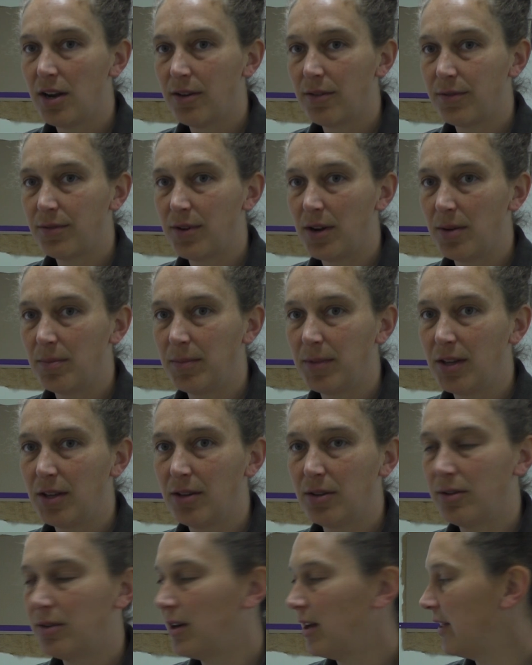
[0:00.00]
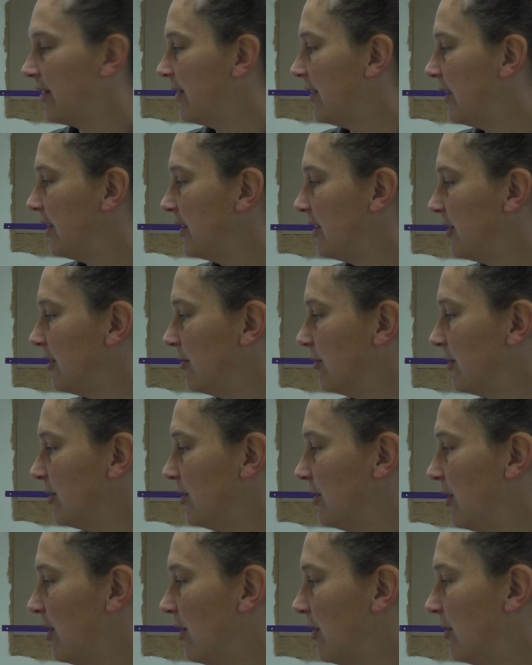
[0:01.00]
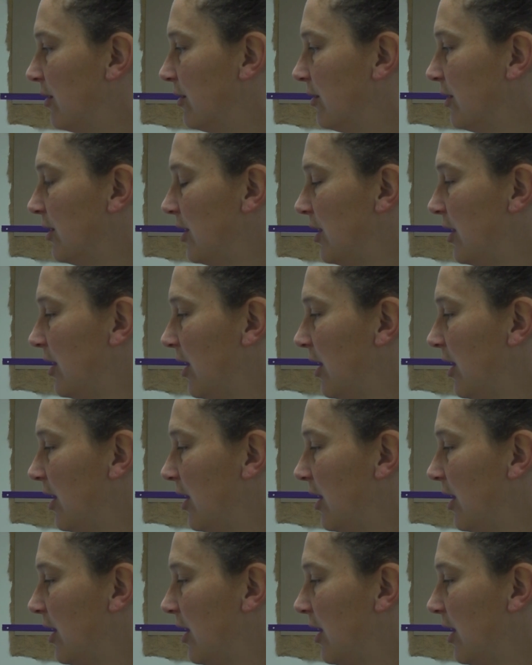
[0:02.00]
from you, and then you would know